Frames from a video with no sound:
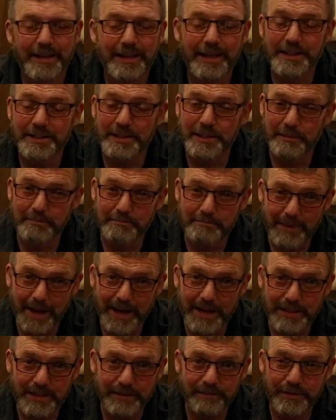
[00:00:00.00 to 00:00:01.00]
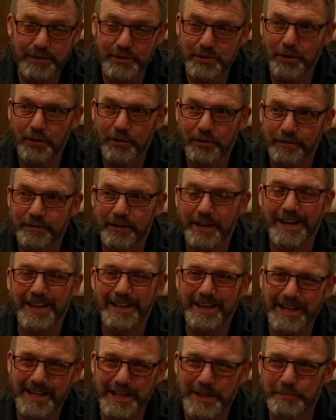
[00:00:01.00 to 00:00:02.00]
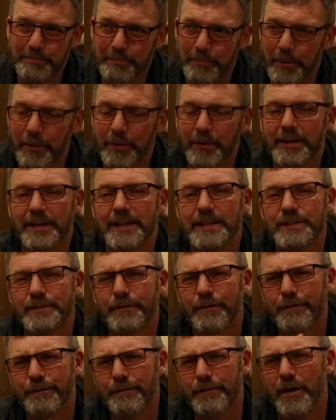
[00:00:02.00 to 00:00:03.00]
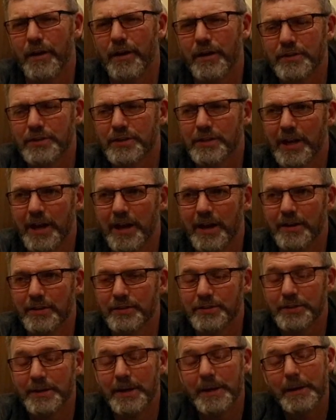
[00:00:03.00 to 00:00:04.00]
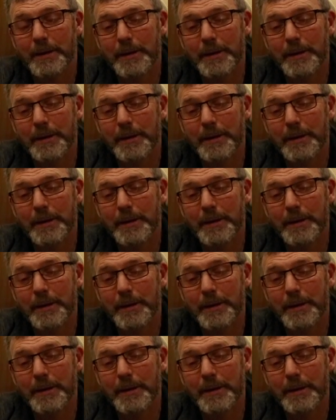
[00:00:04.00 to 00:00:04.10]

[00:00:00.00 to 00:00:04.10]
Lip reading: He's an amazing photographer and his book is first class.